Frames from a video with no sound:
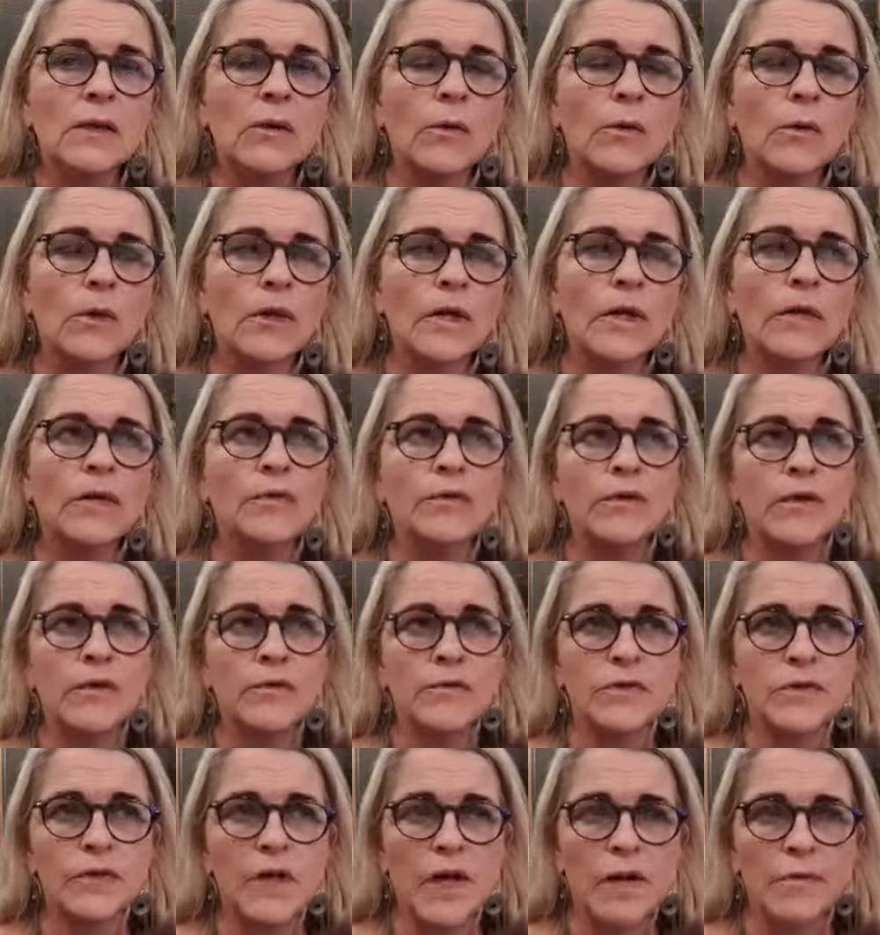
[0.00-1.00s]
or if you have
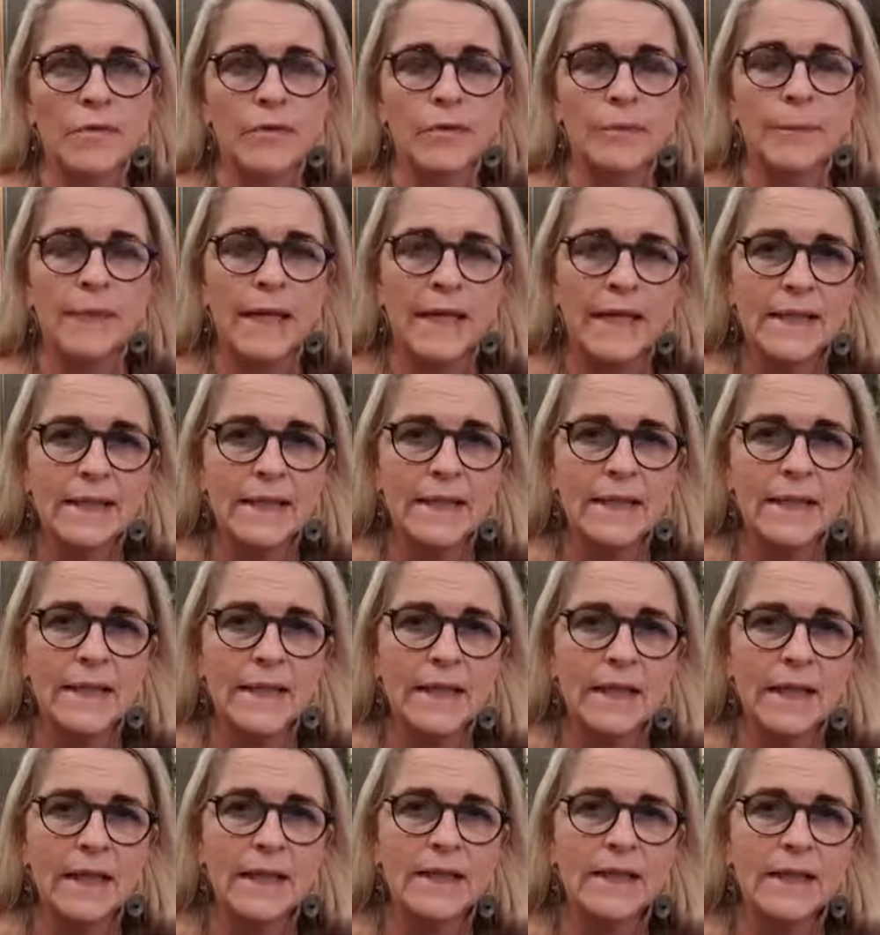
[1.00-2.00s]
suffered
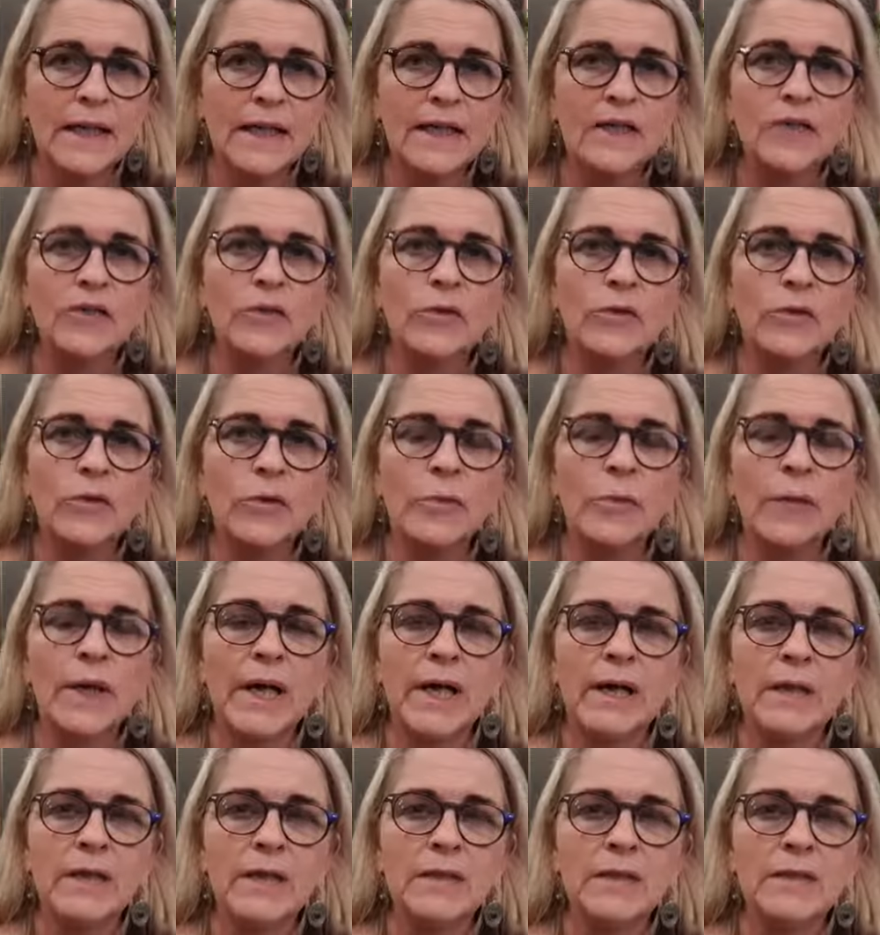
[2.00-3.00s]
badly at the hands of your
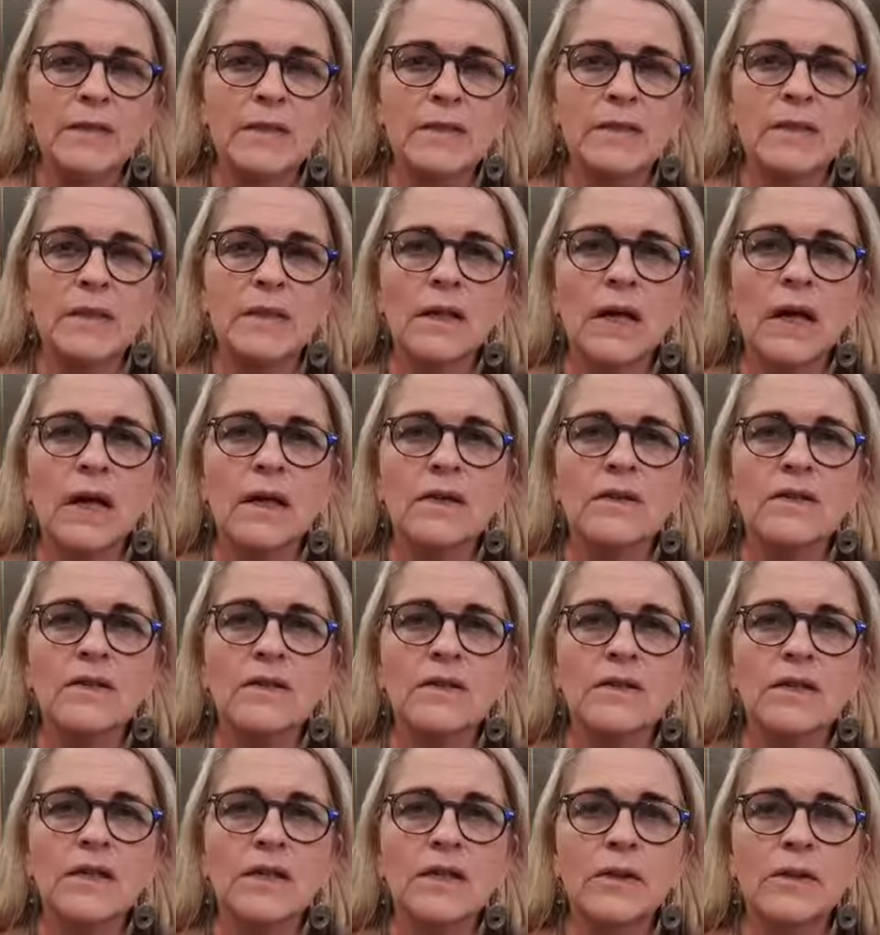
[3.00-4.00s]
parents, I
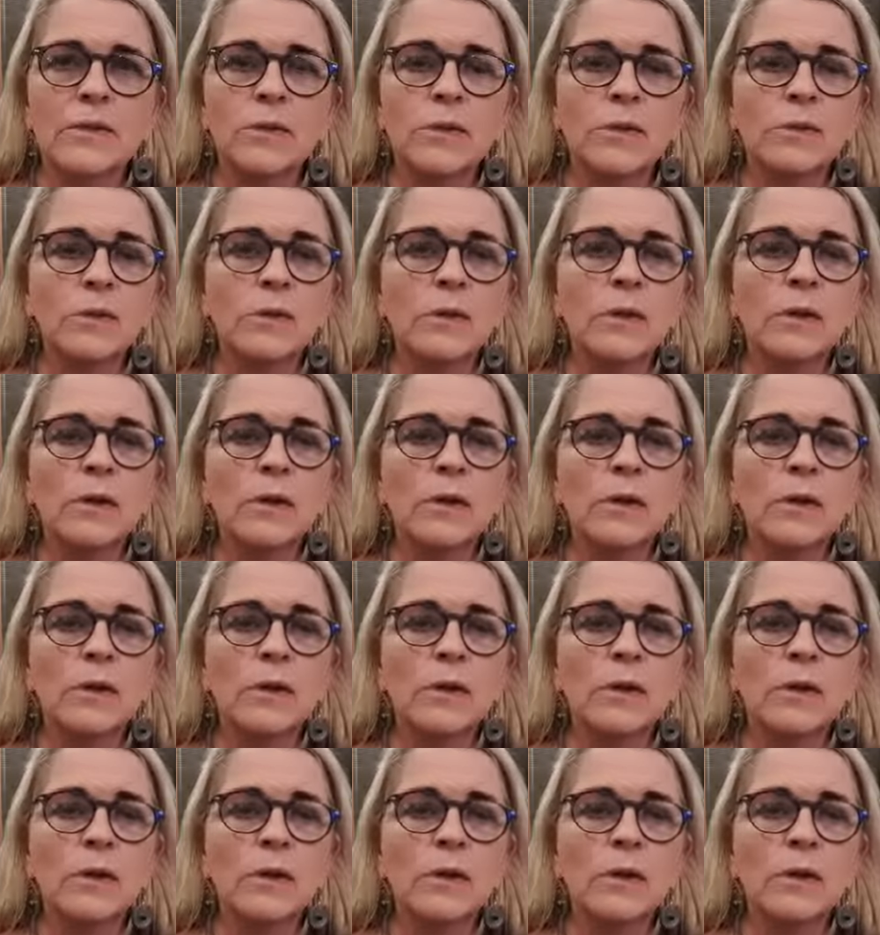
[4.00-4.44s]
still,